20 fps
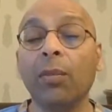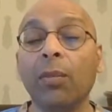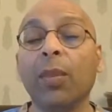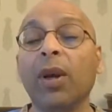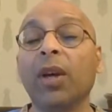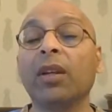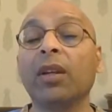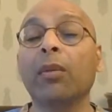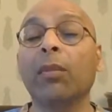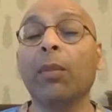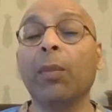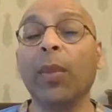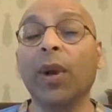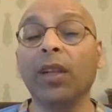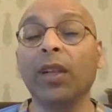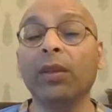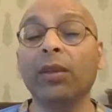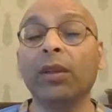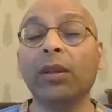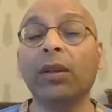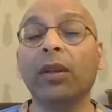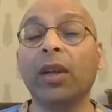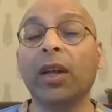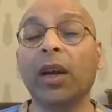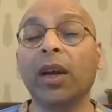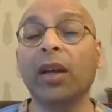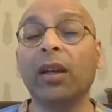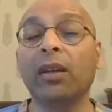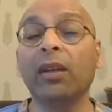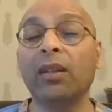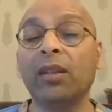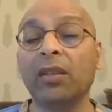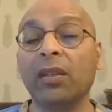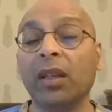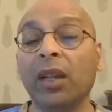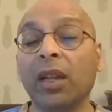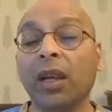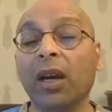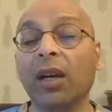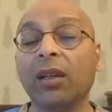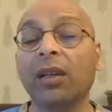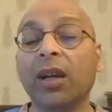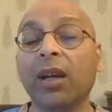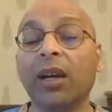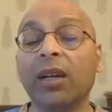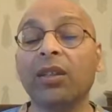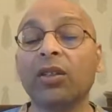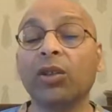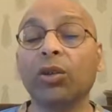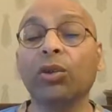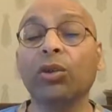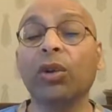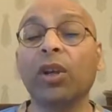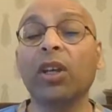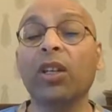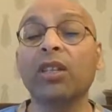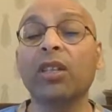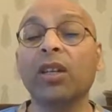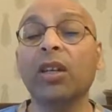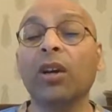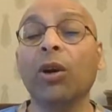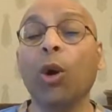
But Mediterranean diet is not as good as